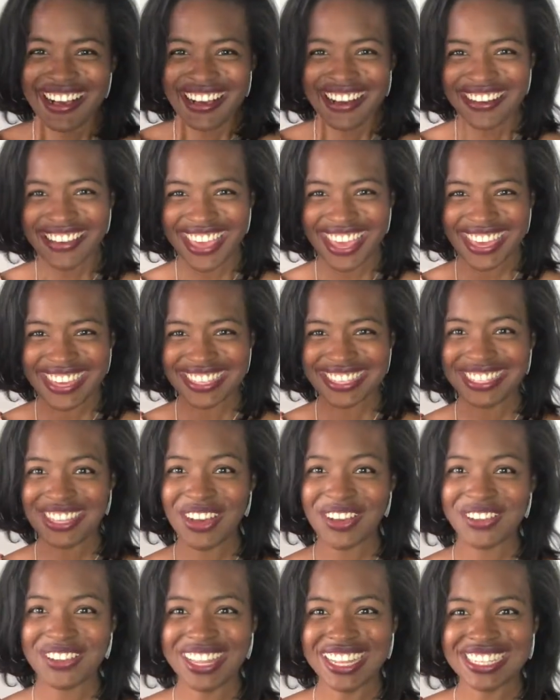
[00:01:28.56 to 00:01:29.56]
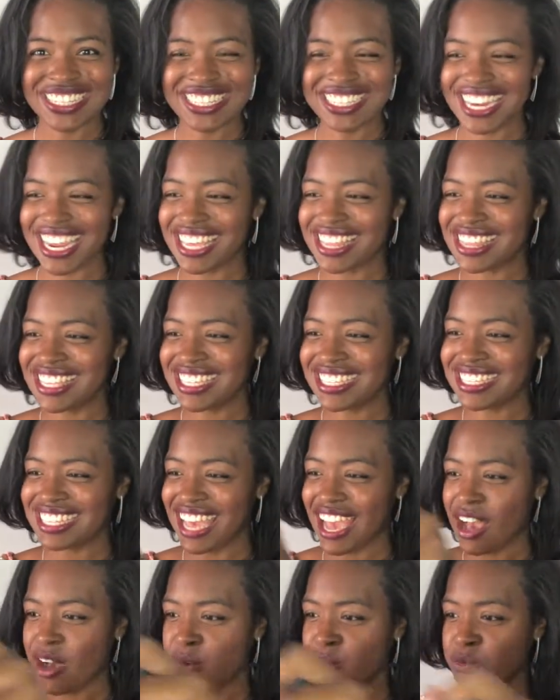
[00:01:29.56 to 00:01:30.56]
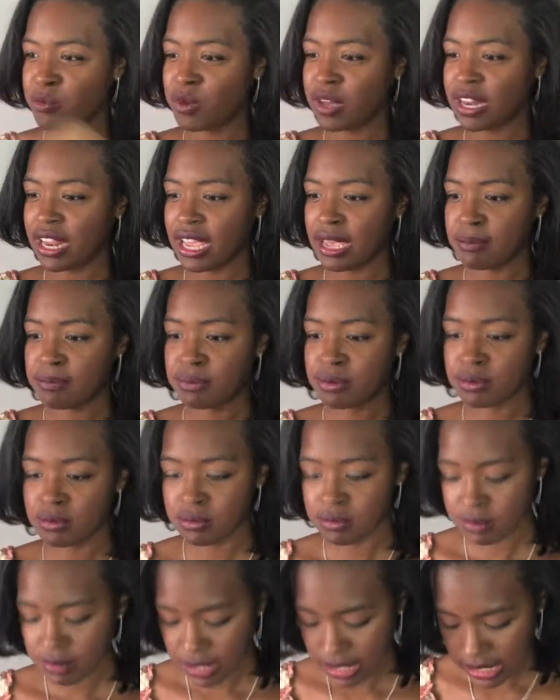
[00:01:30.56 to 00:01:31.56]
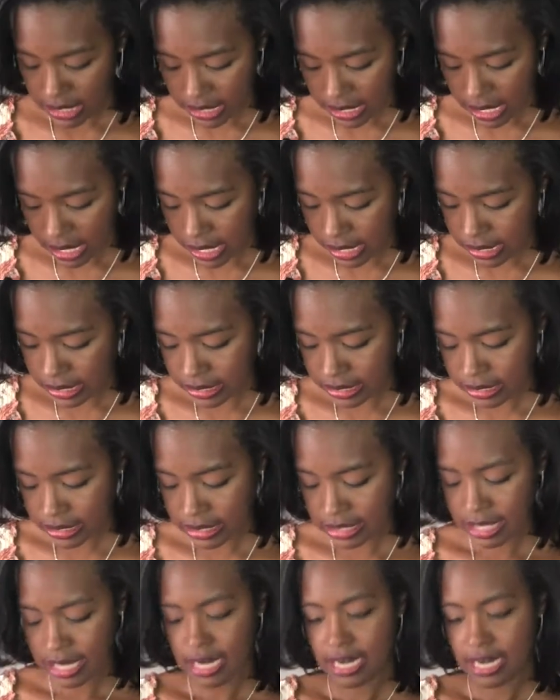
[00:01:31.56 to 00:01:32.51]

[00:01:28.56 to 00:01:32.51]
Okay, so let's check this out. What a pretty color.